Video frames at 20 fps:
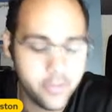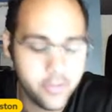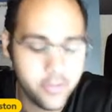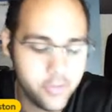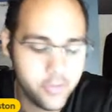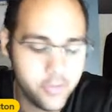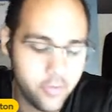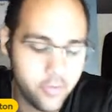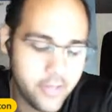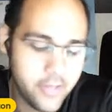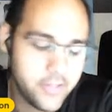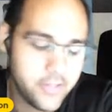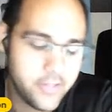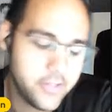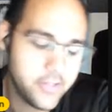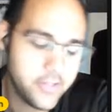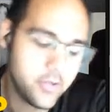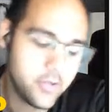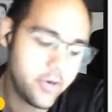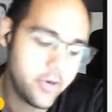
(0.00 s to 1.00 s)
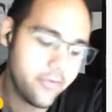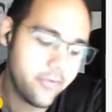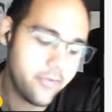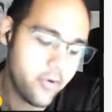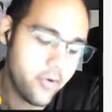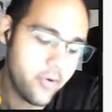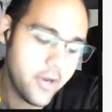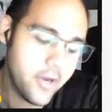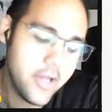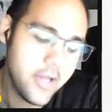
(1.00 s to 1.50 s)
So that's the story
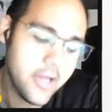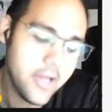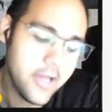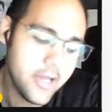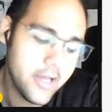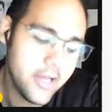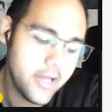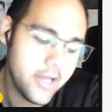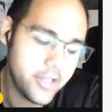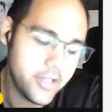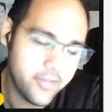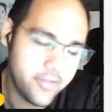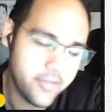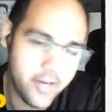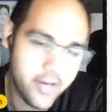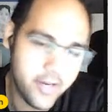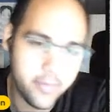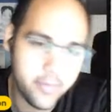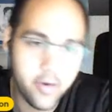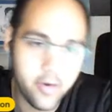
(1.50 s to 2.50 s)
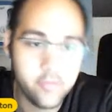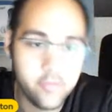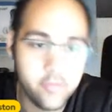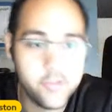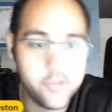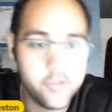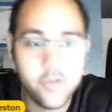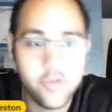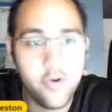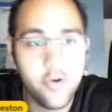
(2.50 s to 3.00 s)
for Giovanni Brown,
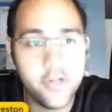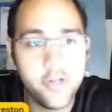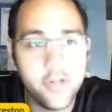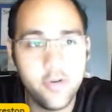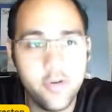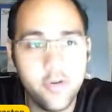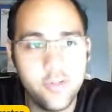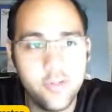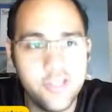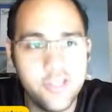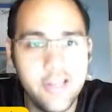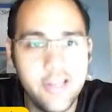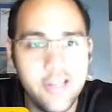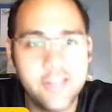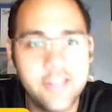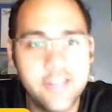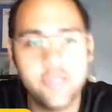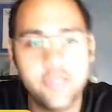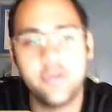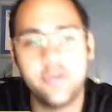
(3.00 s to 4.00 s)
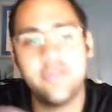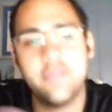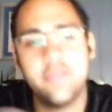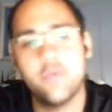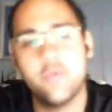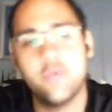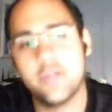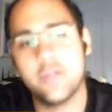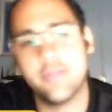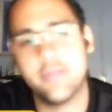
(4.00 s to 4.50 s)
scoring goals in League Two,
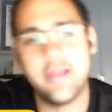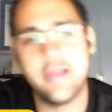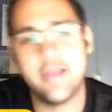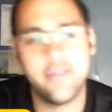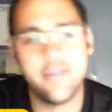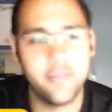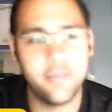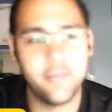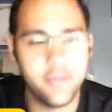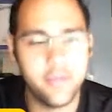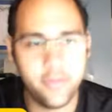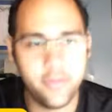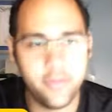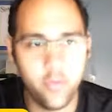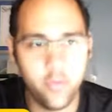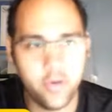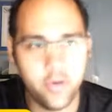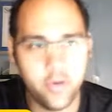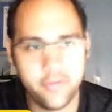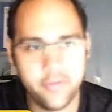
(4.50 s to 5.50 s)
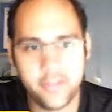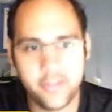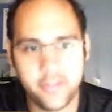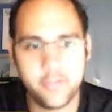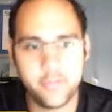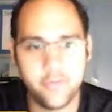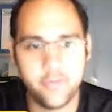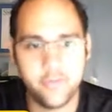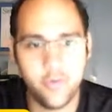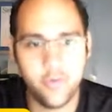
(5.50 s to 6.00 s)
even won a Player of the Month award for his
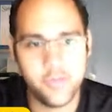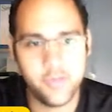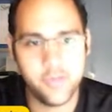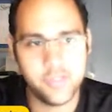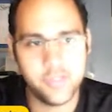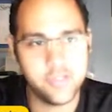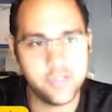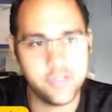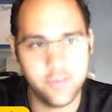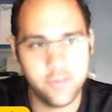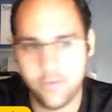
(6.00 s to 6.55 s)
performances.